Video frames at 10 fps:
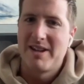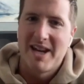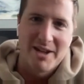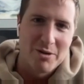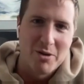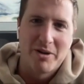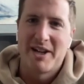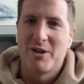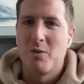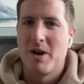Daniel,
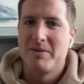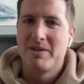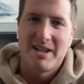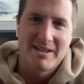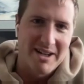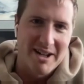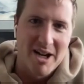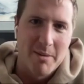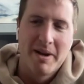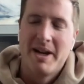get your website set
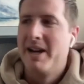up,